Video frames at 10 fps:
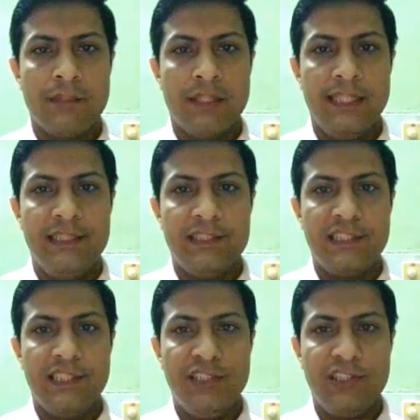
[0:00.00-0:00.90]
In
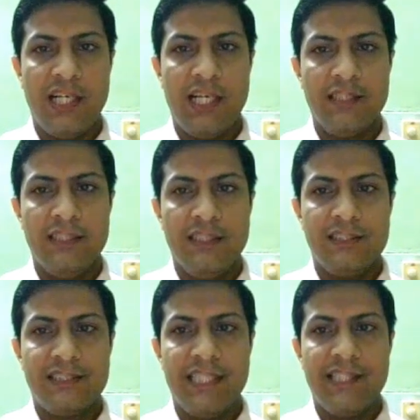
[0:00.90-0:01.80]
C-chart,
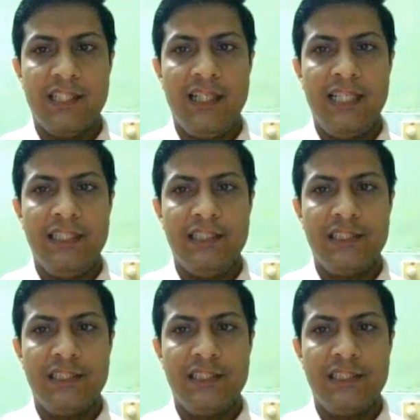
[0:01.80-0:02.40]
center line is